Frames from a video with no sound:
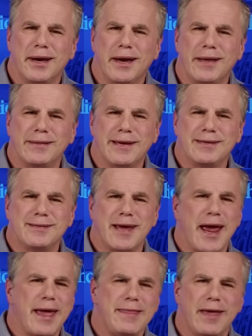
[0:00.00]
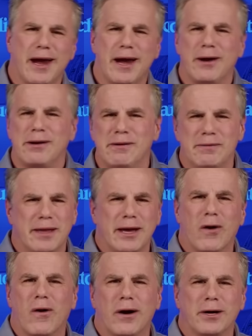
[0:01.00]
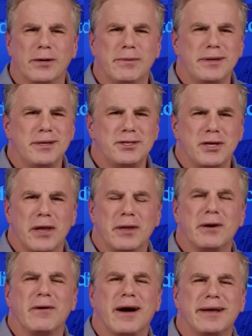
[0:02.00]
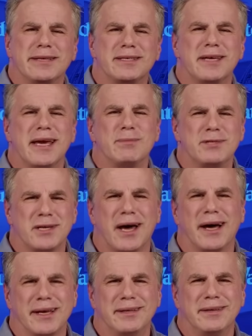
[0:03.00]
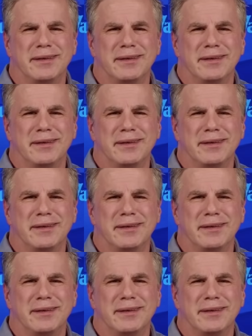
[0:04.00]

and they say they, they argue with each other, they're on the same side.